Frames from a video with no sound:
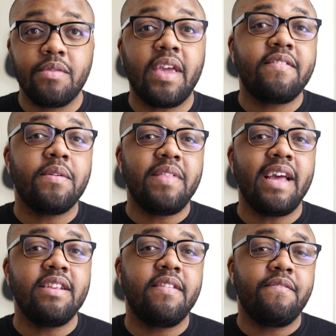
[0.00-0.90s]
Okay, so
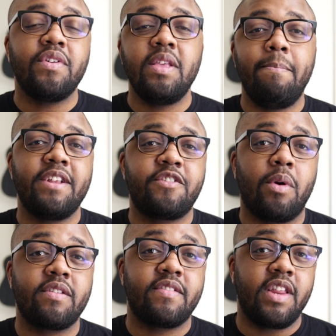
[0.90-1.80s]
that is it for the
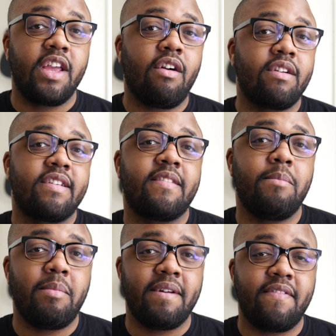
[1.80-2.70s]
benchmarks and here are just
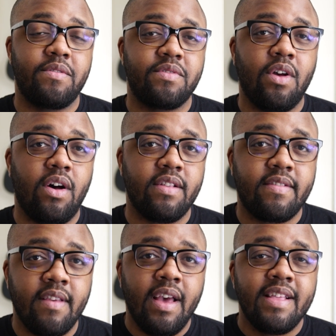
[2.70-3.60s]
some of my final
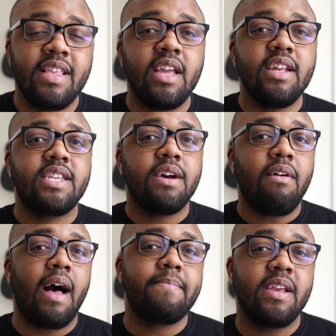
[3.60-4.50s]
thoughts. The
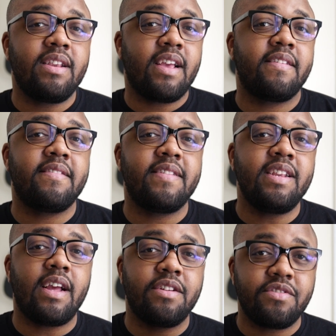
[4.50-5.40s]
Intel Optane SSD
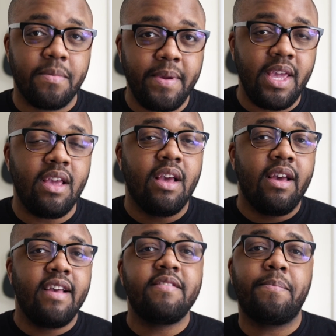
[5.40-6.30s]
900P
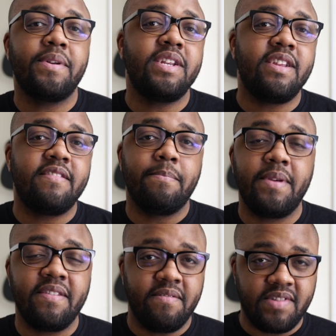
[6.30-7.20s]
is a pretty decent
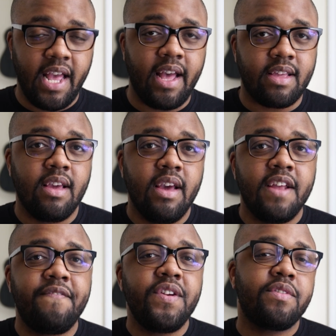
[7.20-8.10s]
piece of tech.
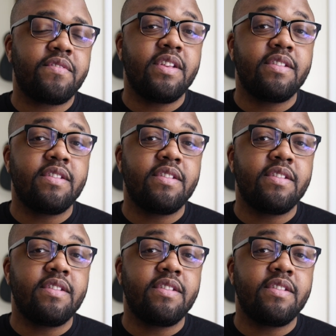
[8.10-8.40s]
It features